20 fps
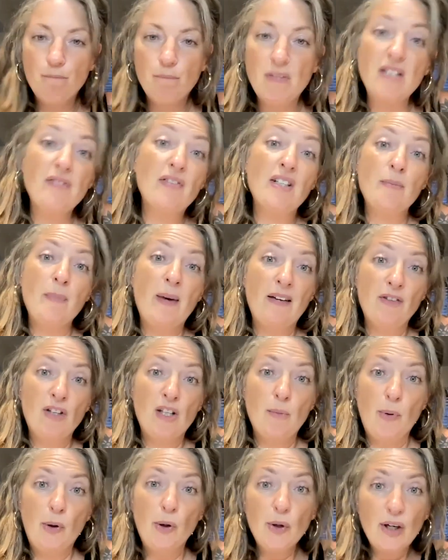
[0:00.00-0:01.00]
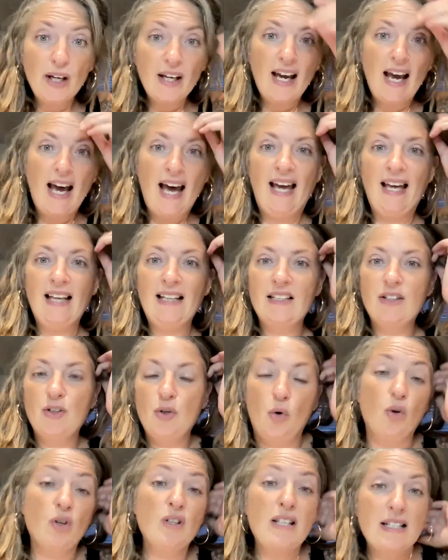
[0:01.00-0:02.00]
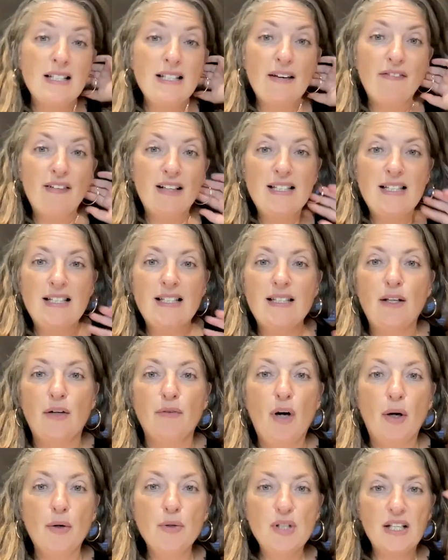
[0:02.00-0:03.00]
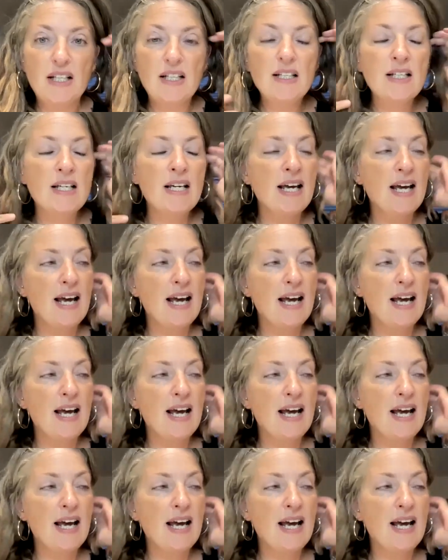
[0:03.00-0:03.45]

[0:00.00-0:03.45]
Misfit to Maven, the book, and or definitely since I wrote it,